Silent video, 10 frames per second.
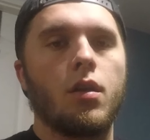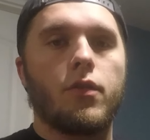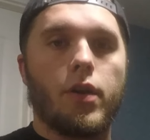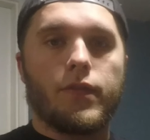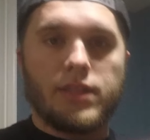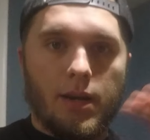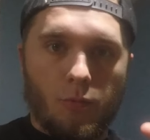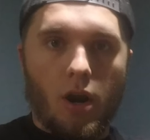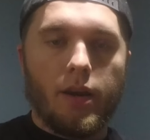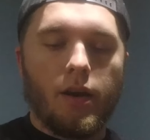They're at the
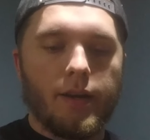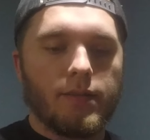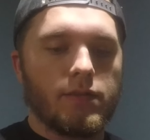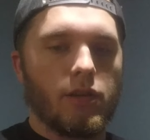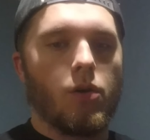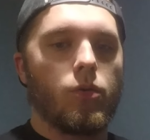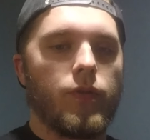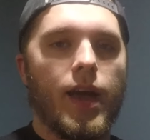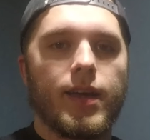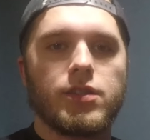same ride height, so
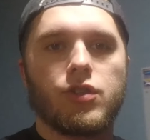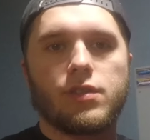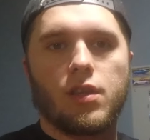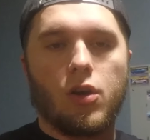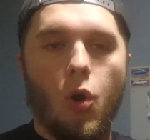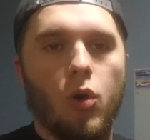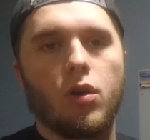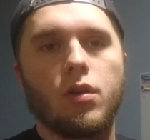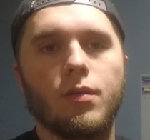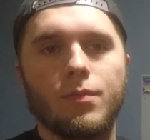that is just the
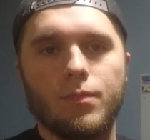car